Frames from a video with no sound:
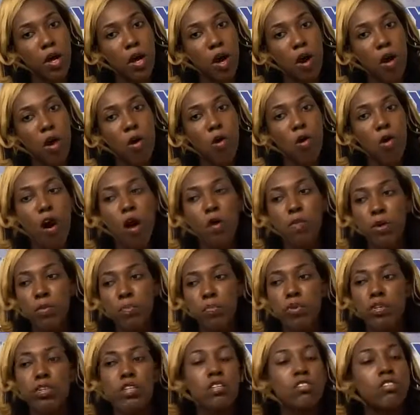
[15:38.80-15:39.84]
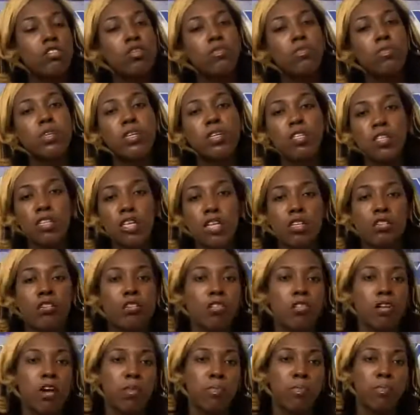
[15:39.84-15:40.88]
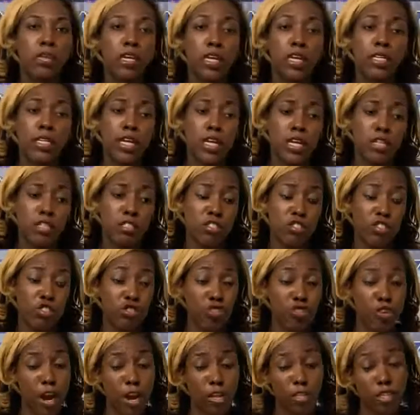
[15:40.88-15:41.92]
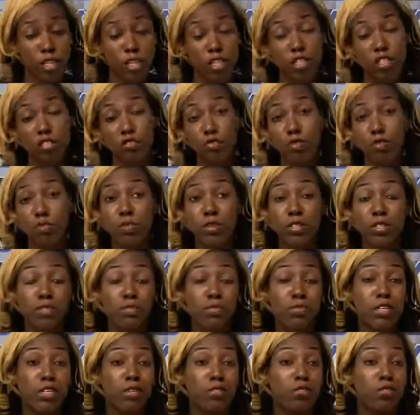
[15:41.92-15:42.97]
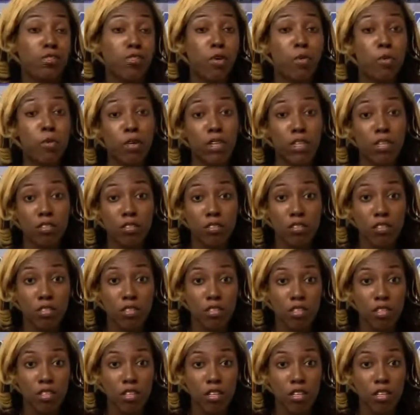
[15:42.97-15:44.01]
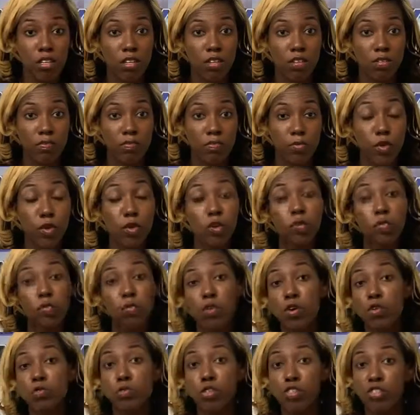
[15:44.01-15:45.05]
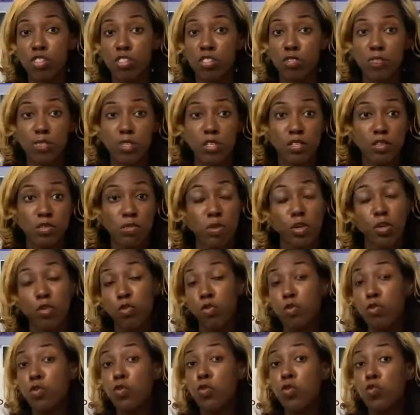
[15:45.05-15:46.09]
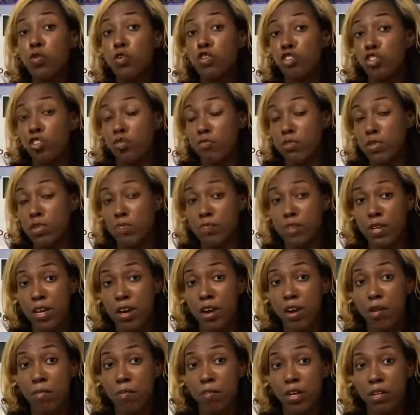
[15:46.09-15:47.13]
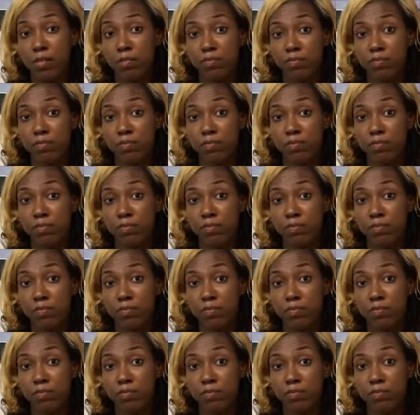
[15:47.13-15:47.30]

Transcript: Or are we putting so many things on our plate that is distracting us from really being focused on what we should be doing, on who we should be becoming?